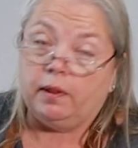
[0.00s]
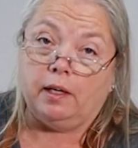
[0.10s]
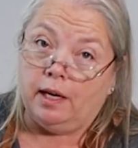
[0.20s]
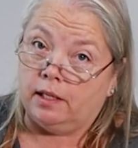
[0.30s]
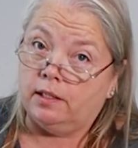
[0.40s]

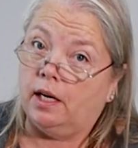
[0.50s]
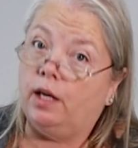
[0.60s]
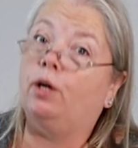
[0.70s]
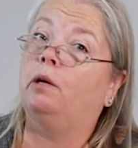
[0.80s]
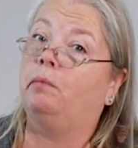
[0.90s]
But the next
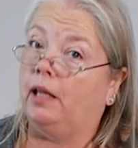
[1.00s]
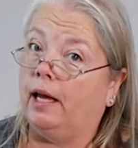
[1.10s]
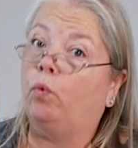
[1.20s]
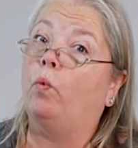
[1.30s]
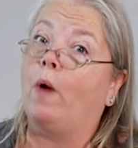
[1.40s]
day you're gonna be
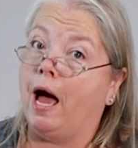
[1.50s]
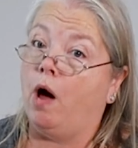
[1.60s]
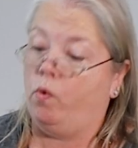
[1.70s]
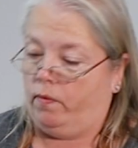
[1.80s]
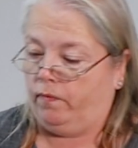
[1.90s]
like,
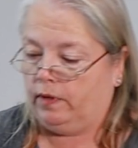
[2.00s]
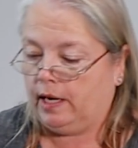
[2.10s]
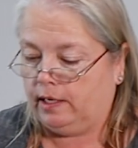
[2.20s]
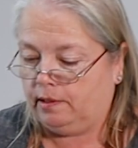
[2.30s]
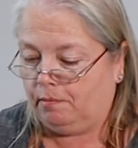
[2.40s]
wow,
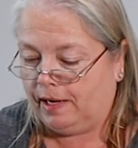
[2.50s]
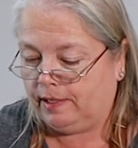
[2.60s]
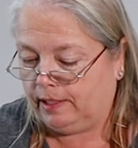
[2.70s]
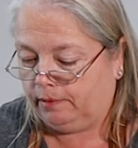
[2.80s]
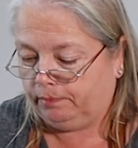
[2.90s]
that is
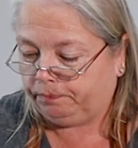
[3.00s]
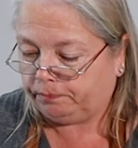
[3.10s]
amazing.